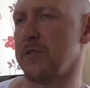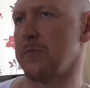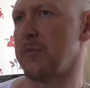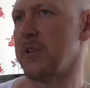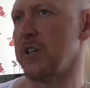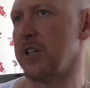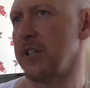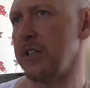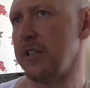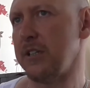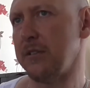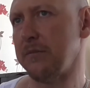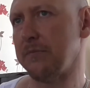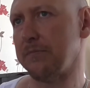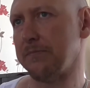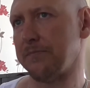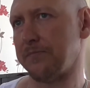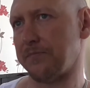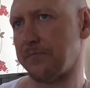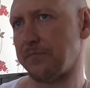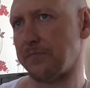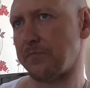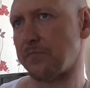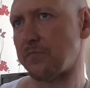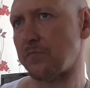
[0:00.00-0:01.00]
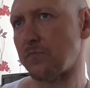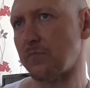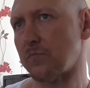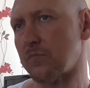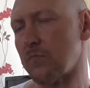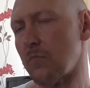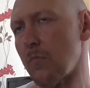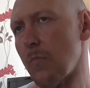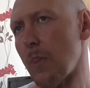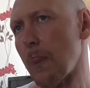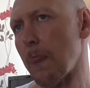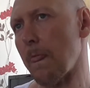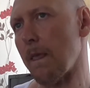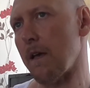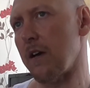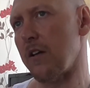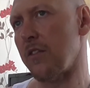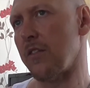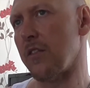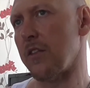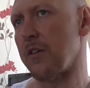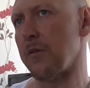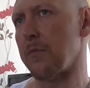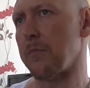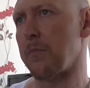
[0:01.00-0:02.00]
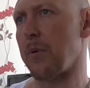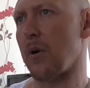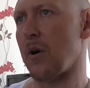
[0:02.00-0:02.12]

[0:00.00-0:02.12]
to me that